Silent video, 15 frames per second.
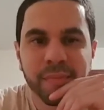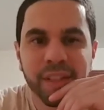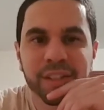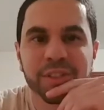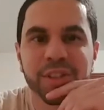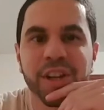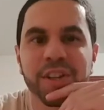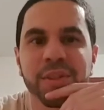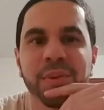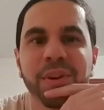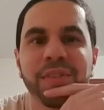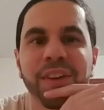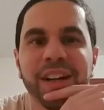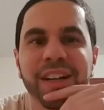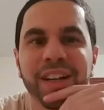Jason would
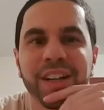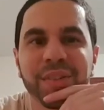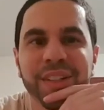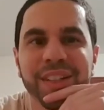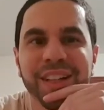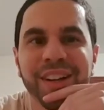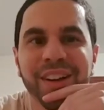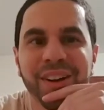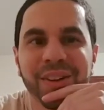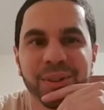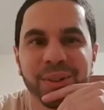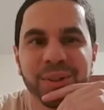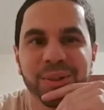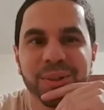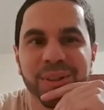find a Halloween kid.
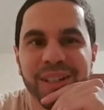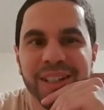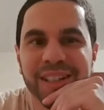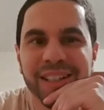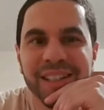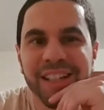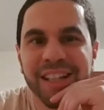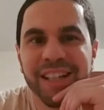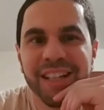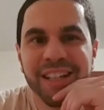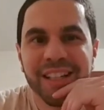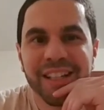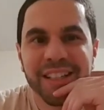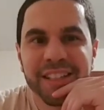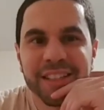Oh.
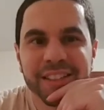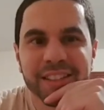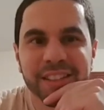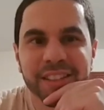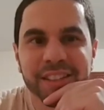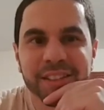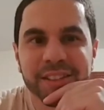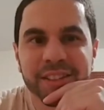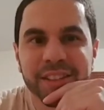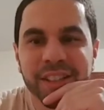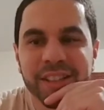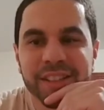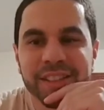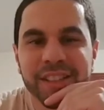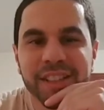Dun, dun,
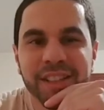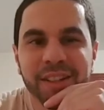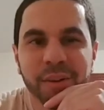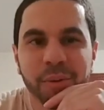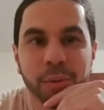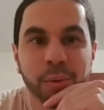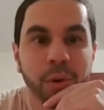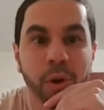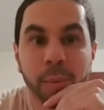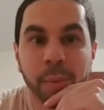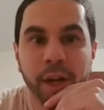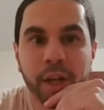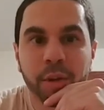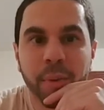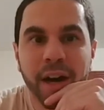dun. Or
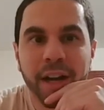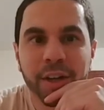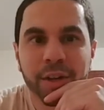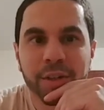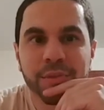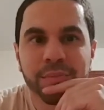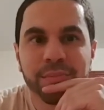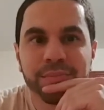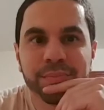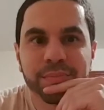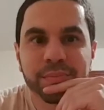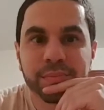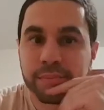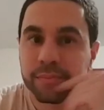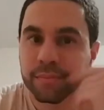Michael Myers.
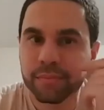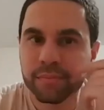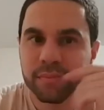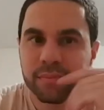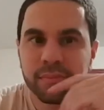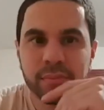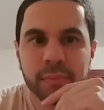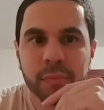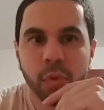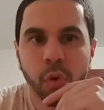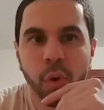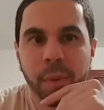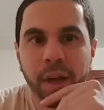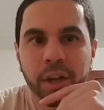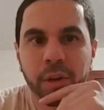Or
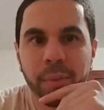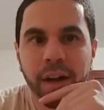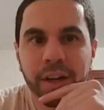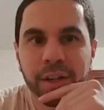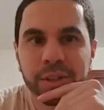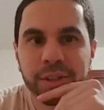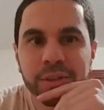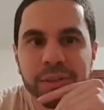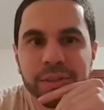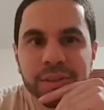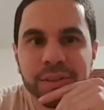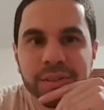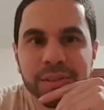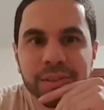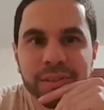Michael Myers.
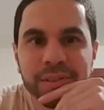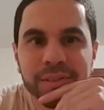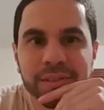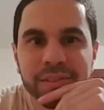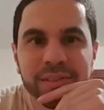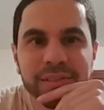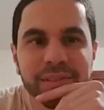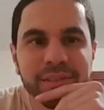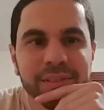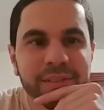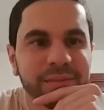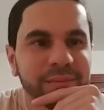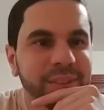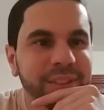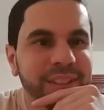
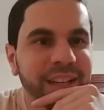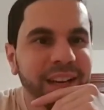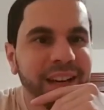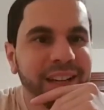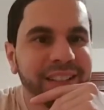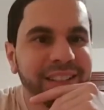But yeah.